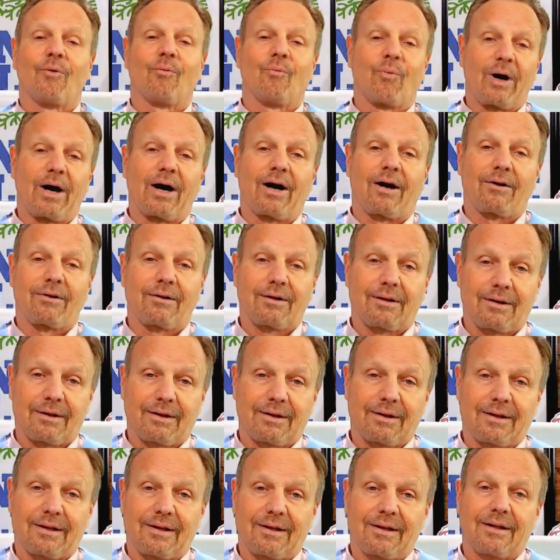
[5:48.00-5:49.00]
Well,
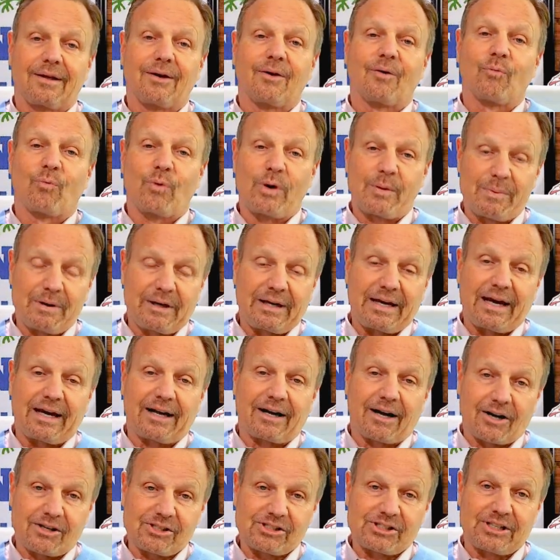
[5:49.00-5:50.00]
we
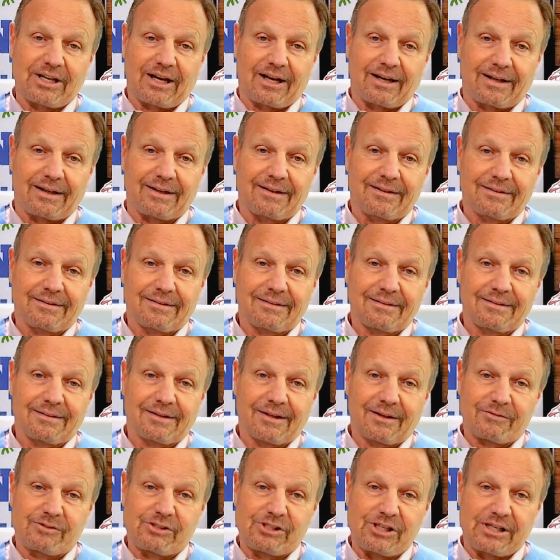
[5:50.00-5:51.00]
began our study
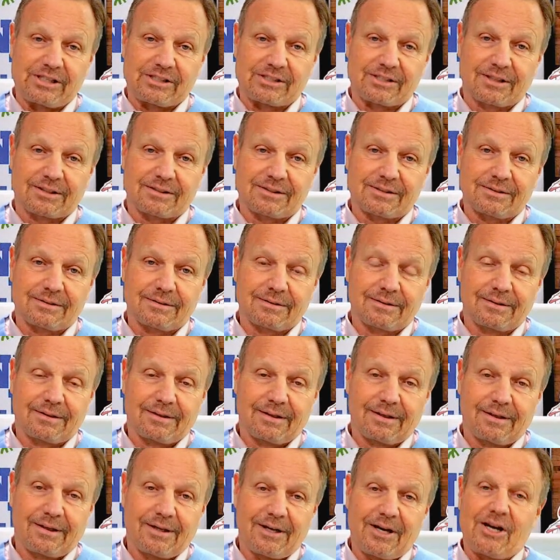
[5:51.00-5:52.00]
of Jesus.
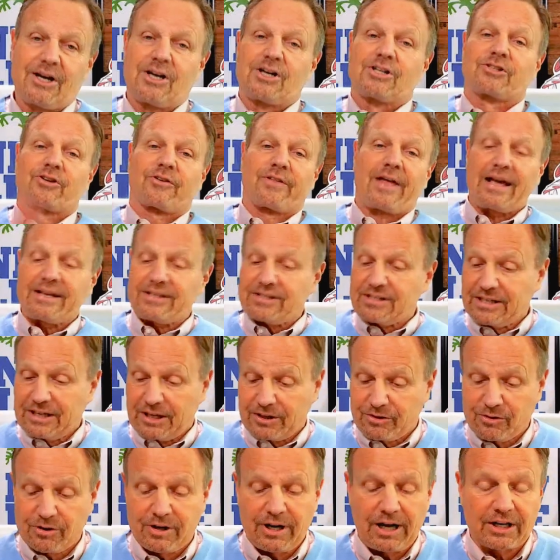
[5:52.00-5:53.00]
So that's
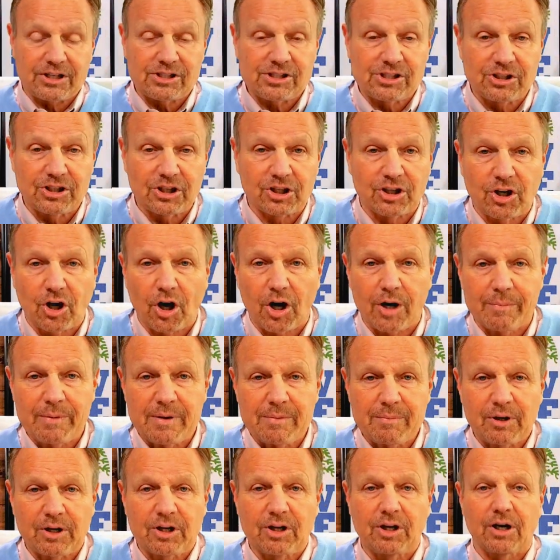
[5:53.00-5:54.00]
the introduction to
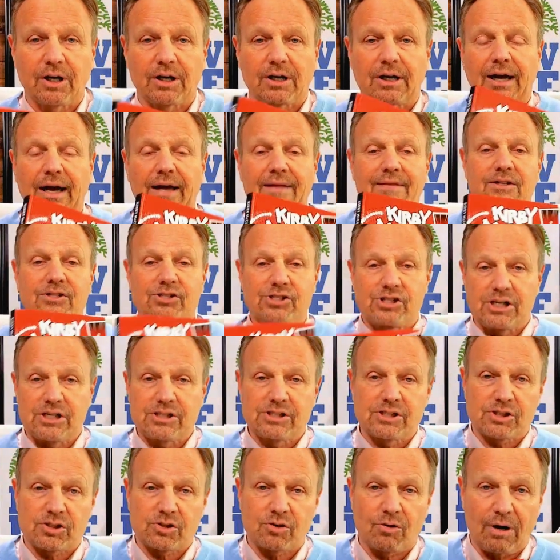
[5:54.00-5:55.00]
Kirby McCook and the
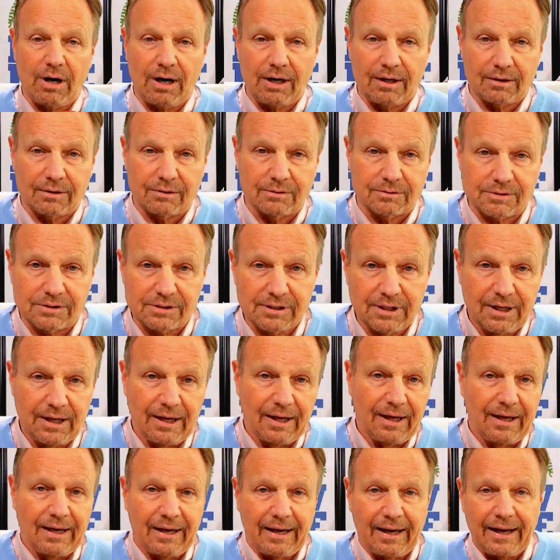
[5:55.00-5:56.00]
Jesus Chronicles.
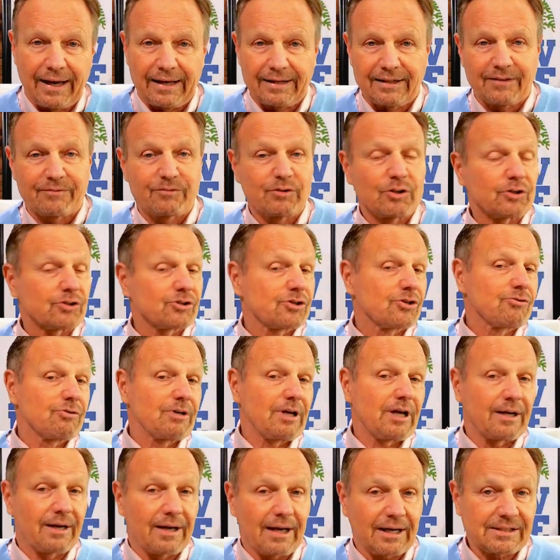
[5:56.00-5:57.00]
And if you'll
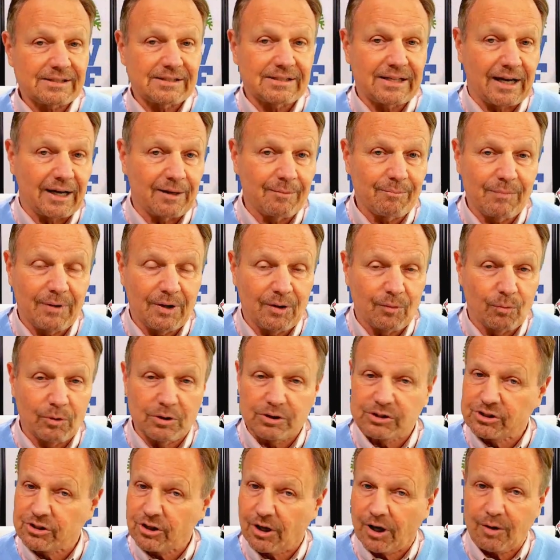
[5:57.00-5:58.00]
tune in next time,
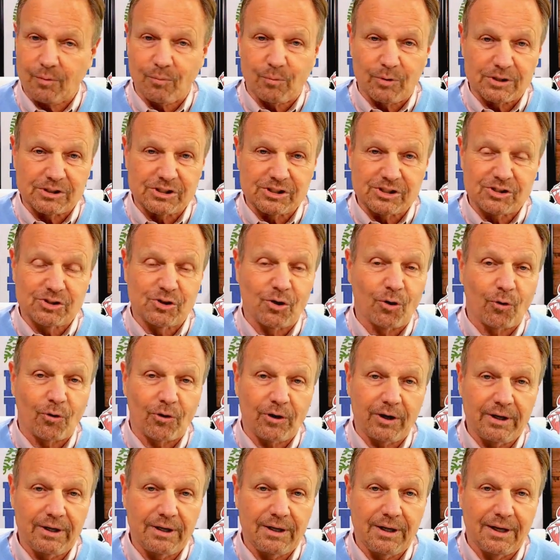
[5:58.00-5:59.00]
we'll start with
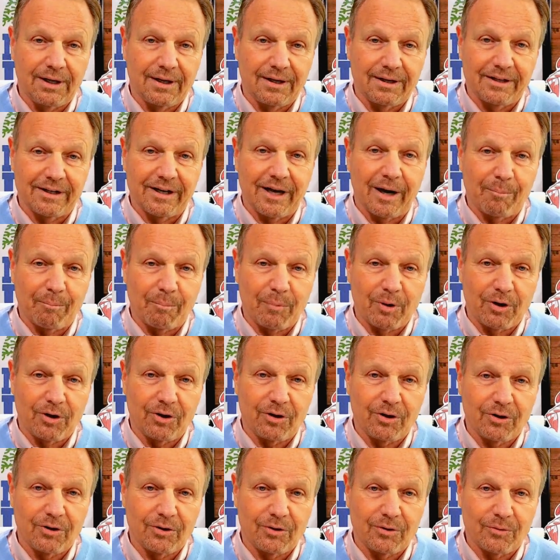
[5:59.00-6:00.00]
story
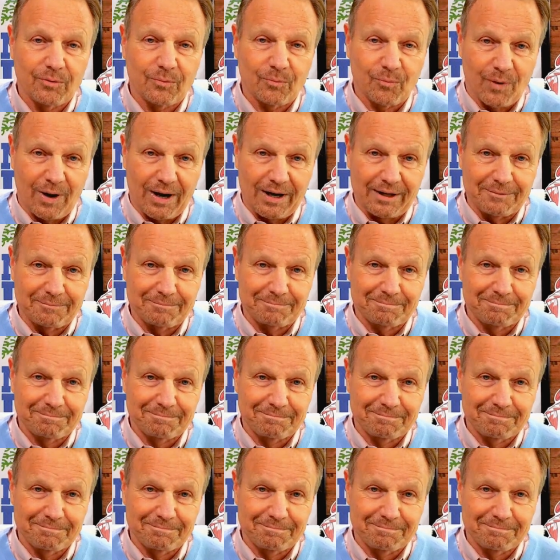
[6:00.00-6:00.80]
number one.